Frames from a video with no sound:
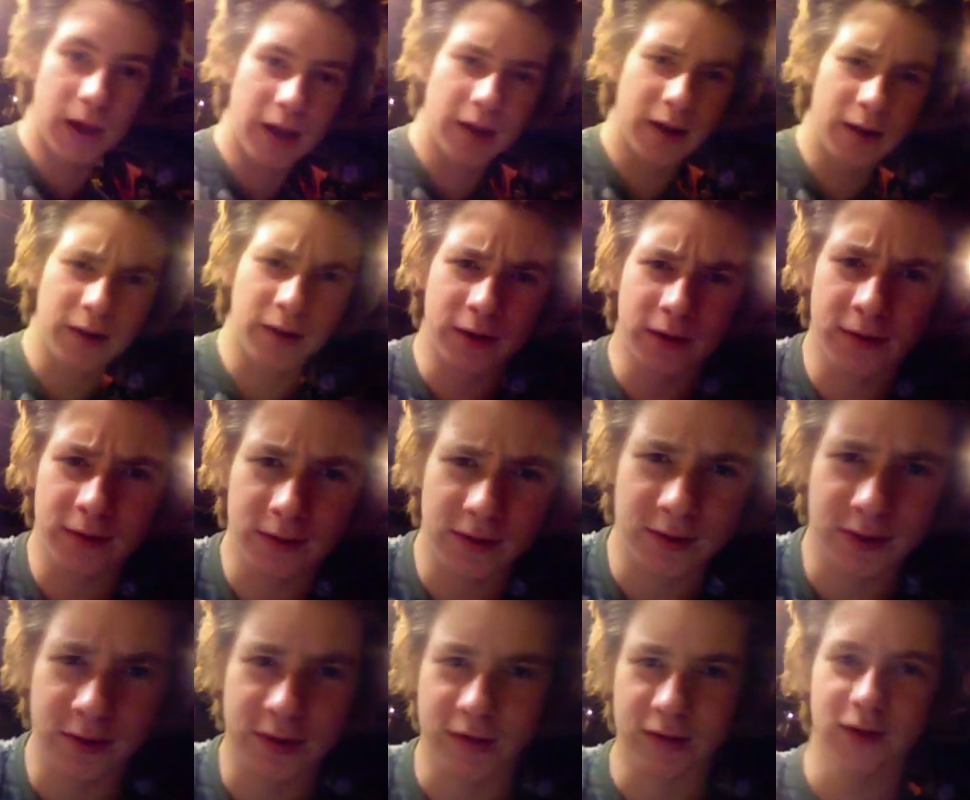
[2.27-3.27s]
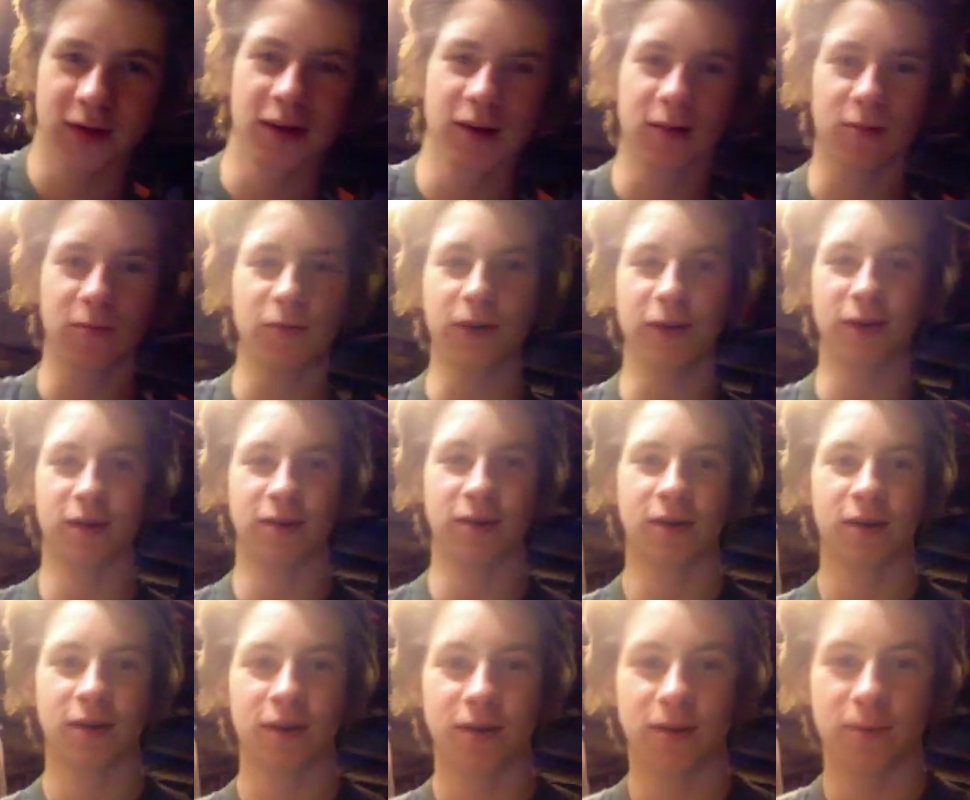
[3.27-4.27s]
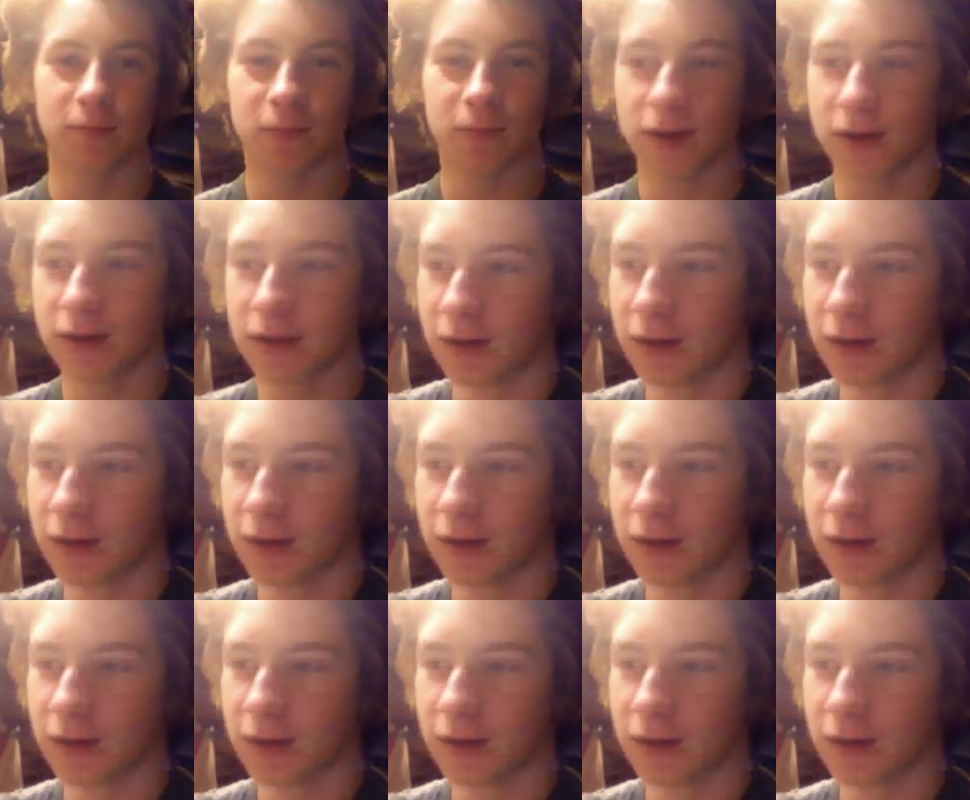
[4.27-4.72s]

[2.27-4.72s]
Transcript: hair looks a little weird, but